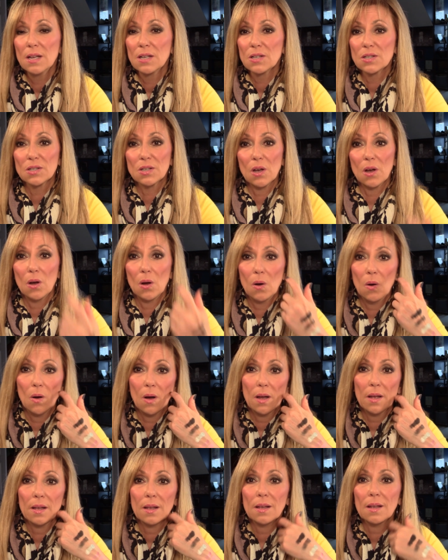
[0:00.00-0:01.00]
So
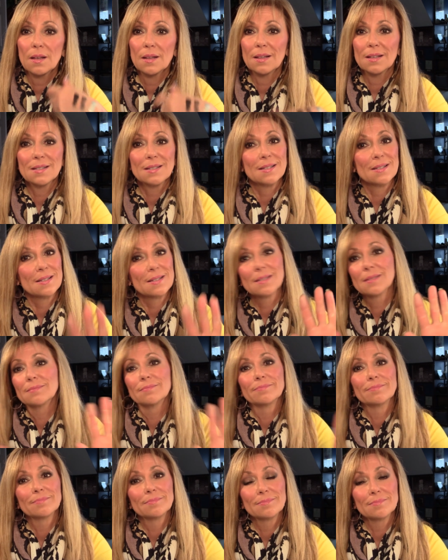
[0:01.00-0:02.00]
this is
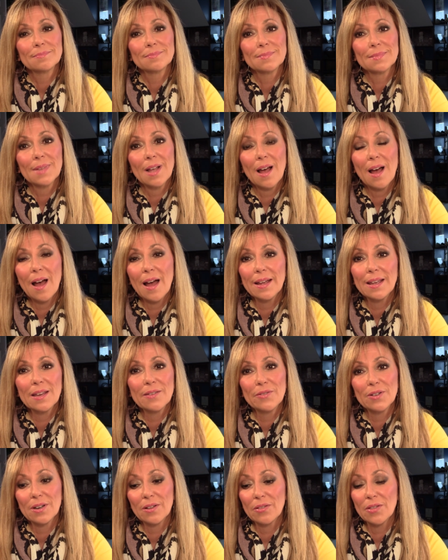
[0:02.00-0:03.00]
I
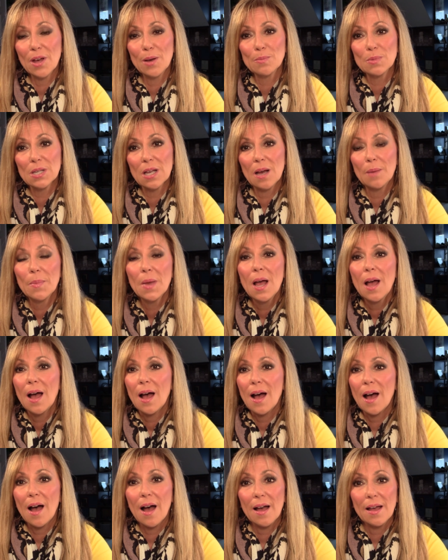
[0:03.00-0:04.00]
give it a thumbs up.
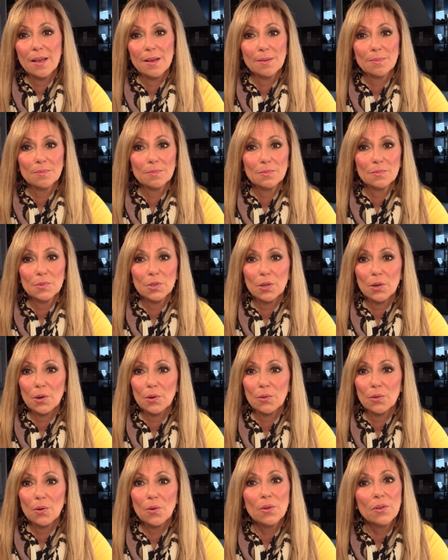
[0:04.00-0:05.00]
I am, you
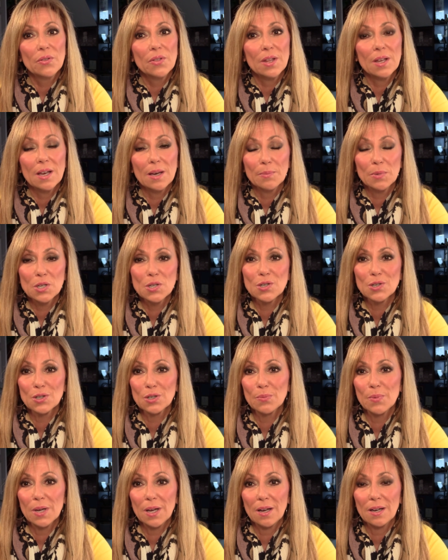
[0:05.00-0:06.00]
know, the only thing I'm
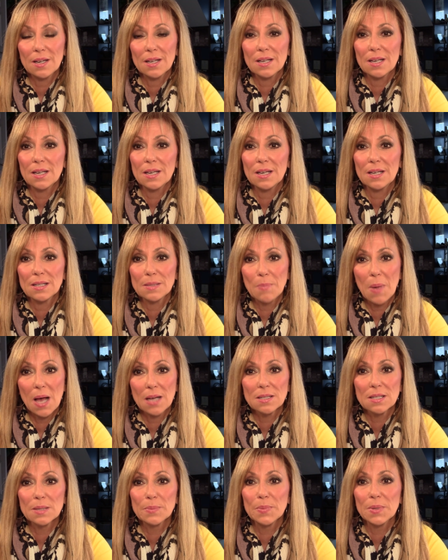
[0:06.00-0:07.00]
concerned about is
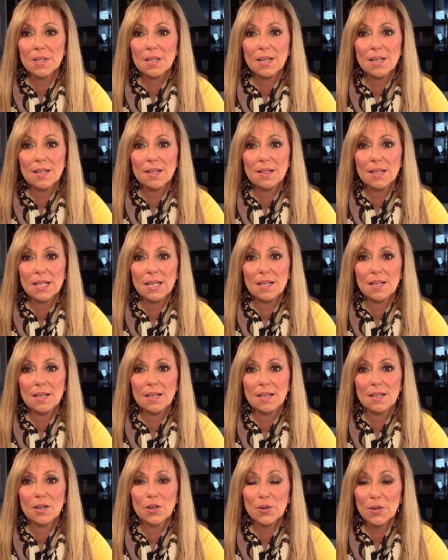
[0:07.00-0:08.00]
possibly
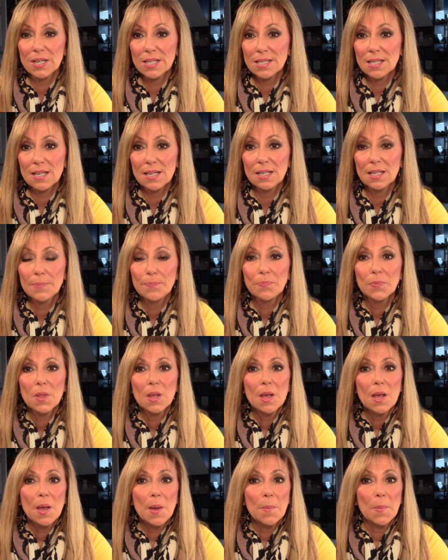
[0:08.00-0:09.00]
the creasing,
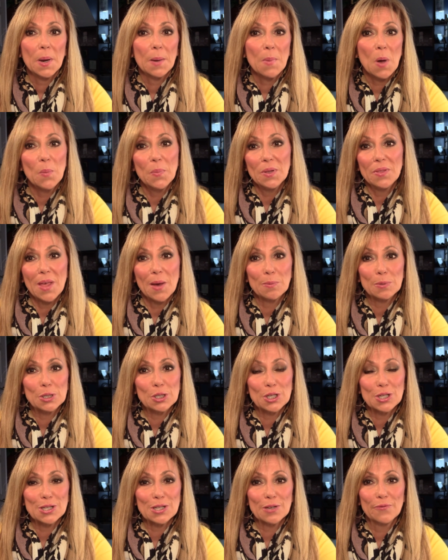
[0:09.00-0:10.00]
but I'm hoping that was
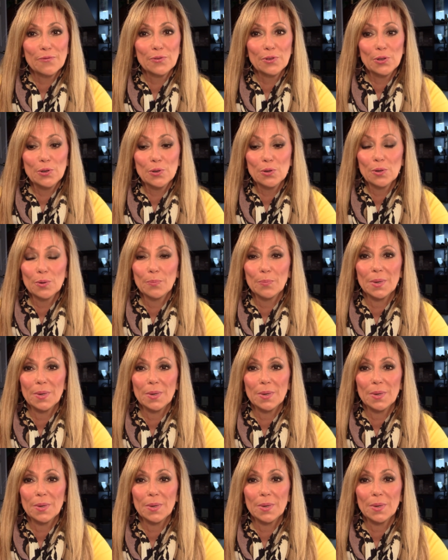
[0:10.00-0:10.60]
just a fluke.